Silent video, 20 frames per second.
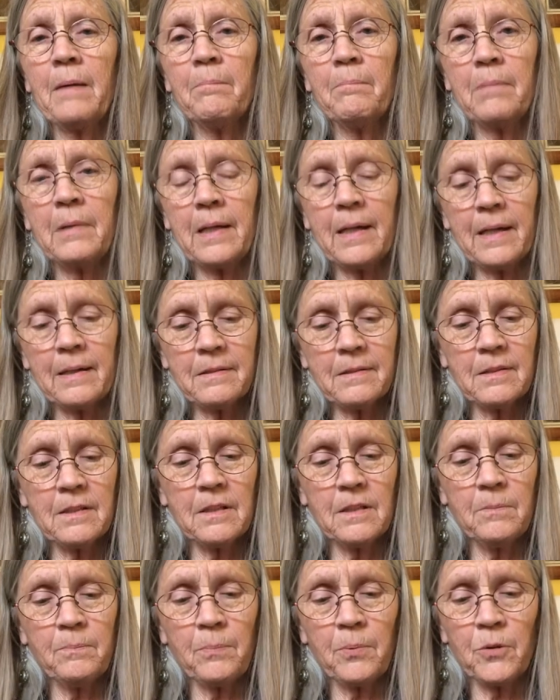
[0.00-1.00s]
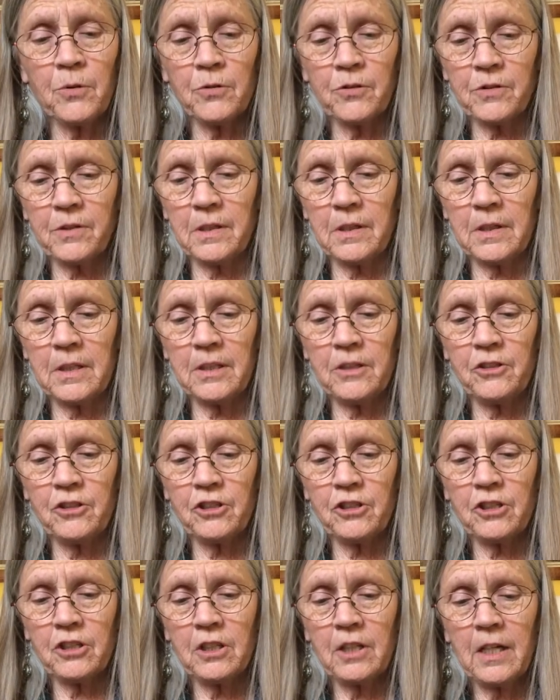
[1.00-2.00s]
blessed
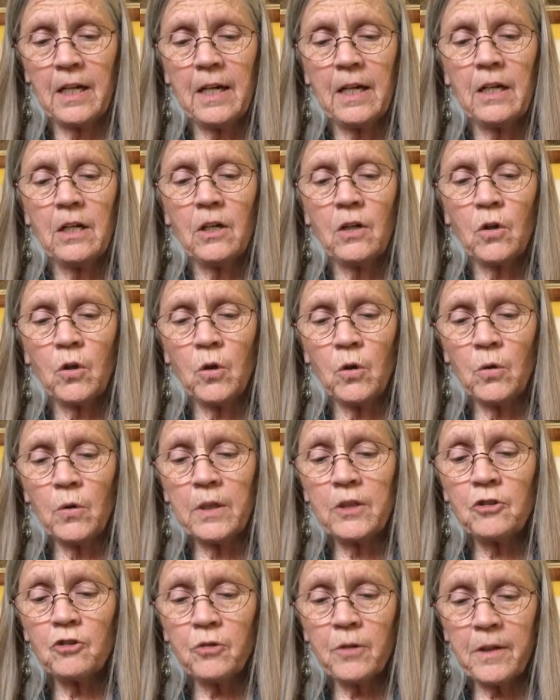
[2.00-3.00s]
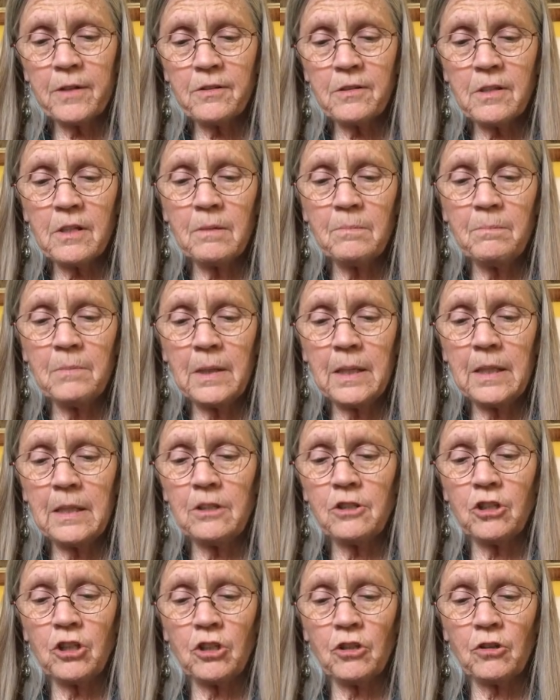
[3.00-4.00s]
personage who entrusted me
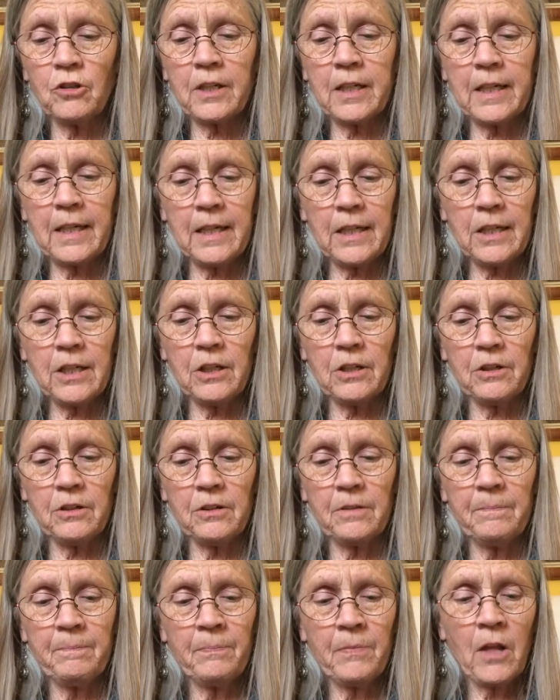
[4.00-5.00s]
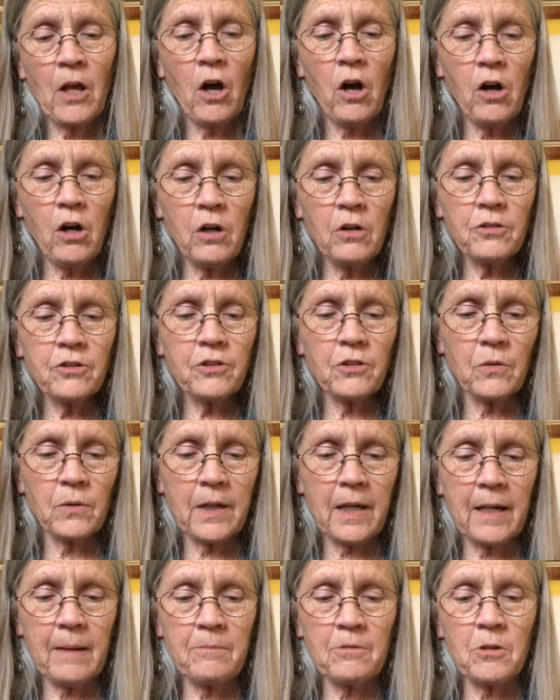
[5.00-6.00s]
to your care also
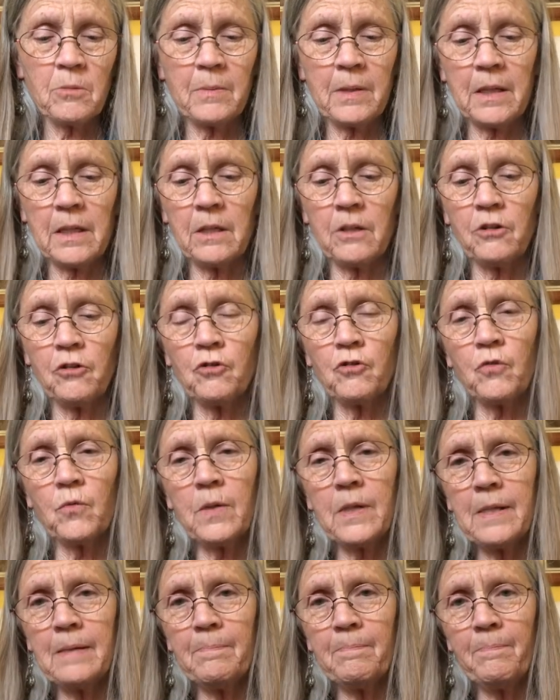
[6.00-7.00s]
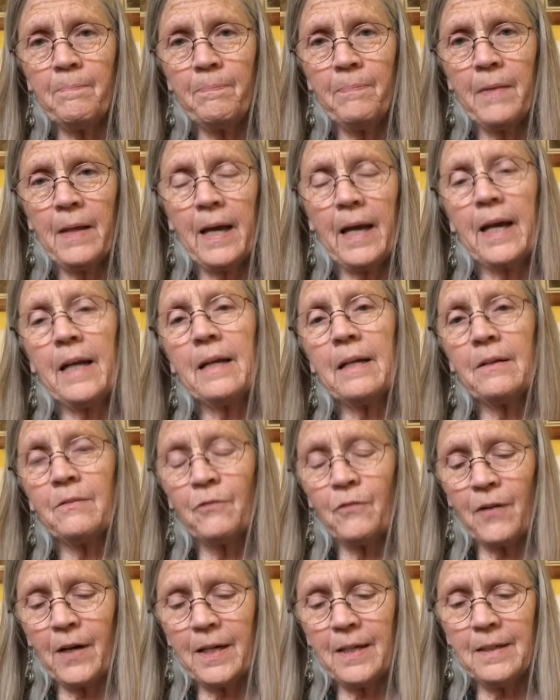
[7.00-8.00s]
came to me in a dream and
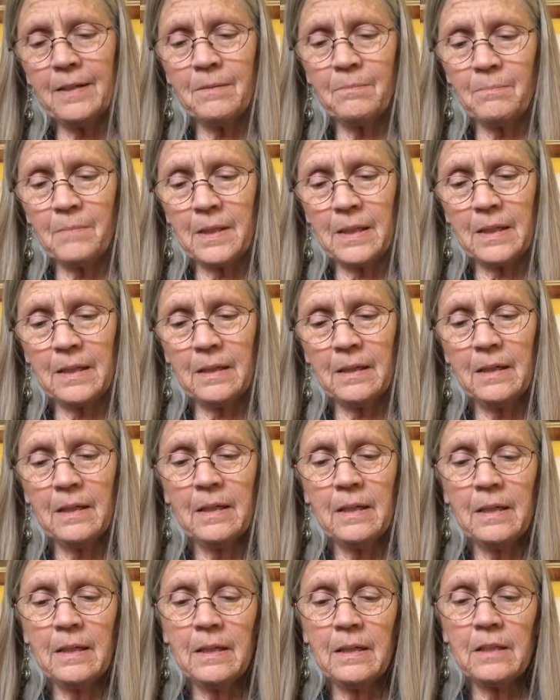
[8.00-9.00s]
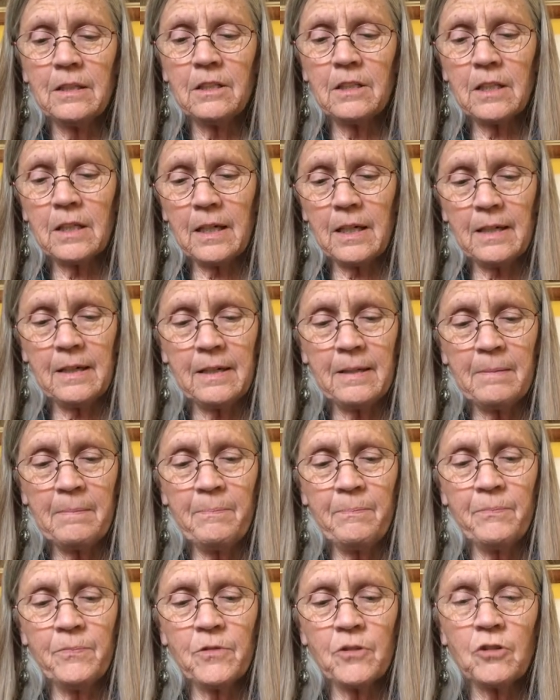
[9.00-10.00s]
invited me to
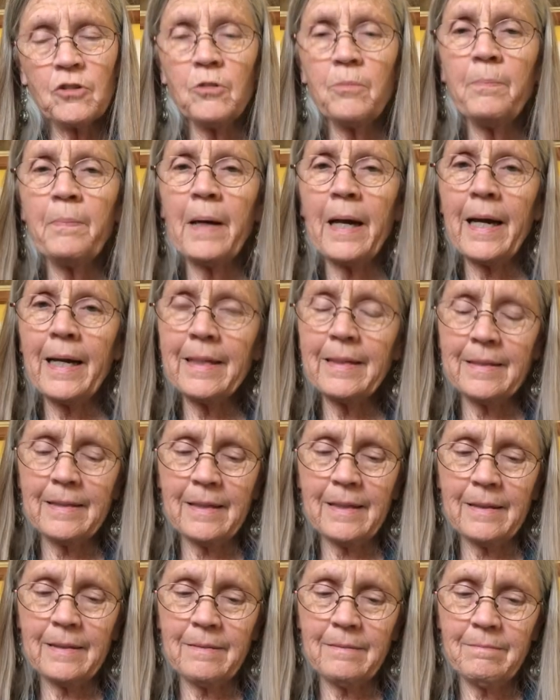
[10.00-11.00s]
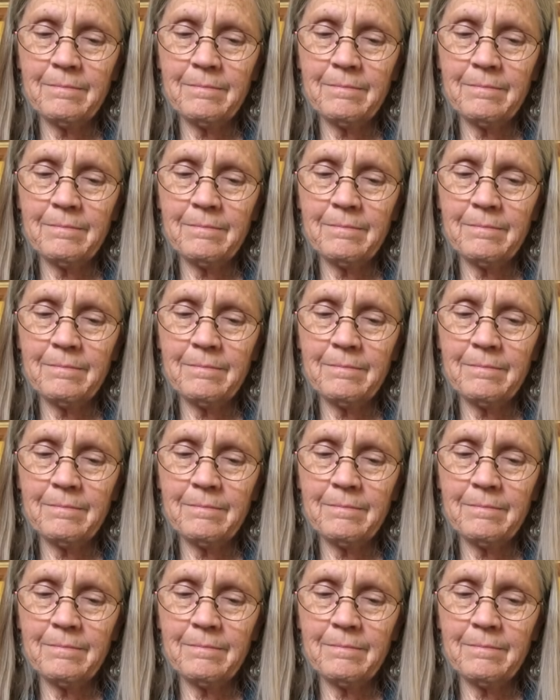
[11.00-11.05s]
come to Baghdad.